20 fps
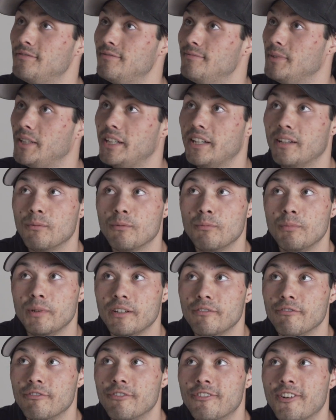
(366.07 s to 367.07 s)
and him have been
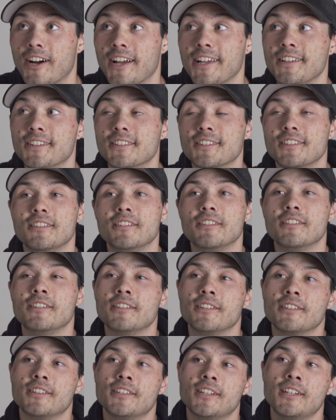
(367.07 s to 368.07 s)
in fights, and
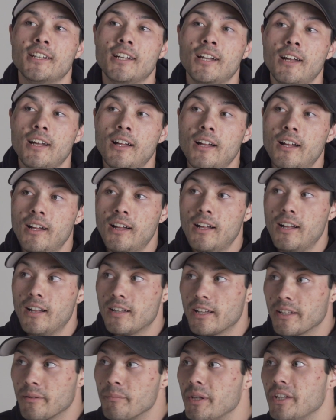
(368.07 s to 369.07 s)

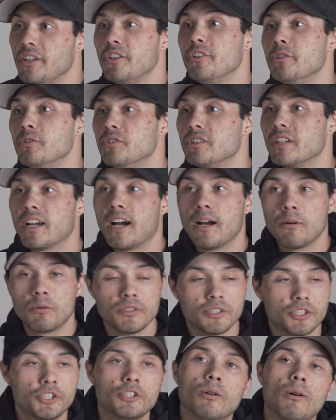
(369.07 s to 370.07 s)
like me using, I
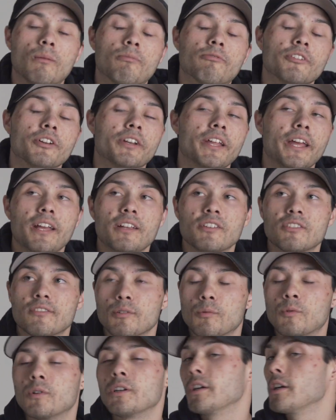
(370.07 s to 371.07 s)
wouldn't show up for days
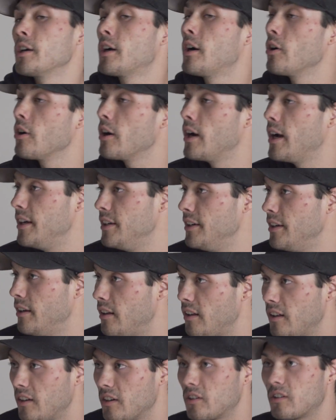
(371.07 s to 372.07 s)
for work, or
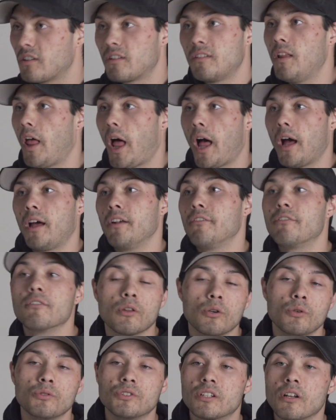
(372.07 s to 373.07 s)
I'd
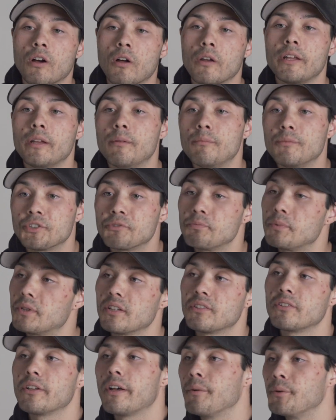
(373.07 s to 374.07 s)
lose it on him just
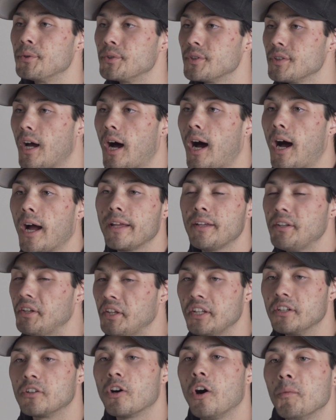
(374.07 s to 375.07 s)
because I was high, and
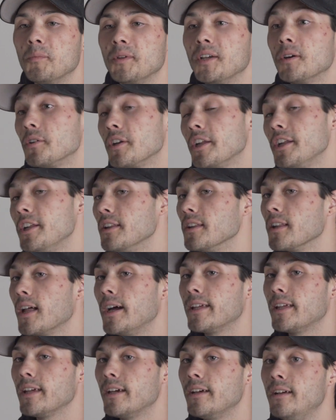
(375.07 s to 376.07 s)
he'd call me out and I didn't
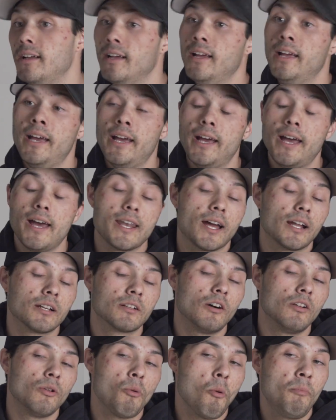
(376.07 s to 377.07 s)
like it, and I'd
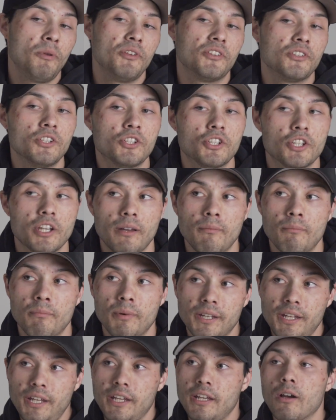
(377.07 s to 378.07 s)
call him a piece of shit,
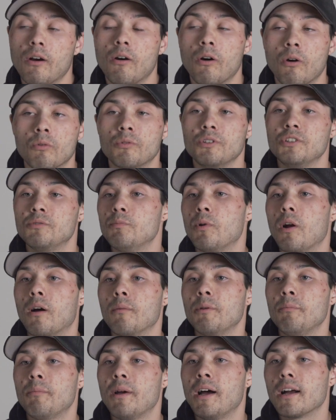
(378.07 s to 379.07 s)
but he always
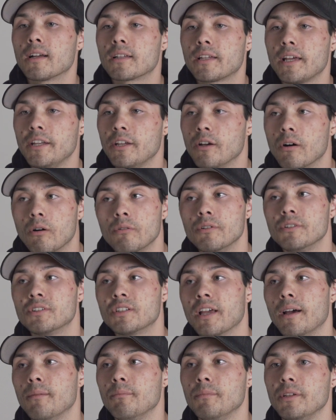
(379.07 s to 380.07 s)
brought me back and he always
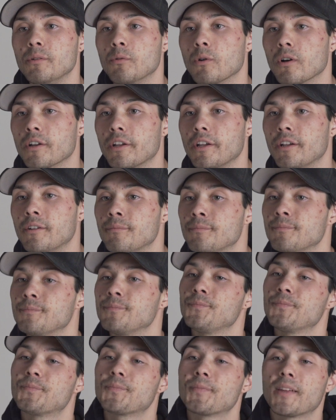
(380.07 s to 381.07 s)
kept me working.
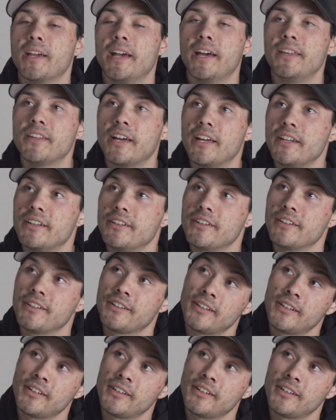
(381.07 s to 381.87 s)
And then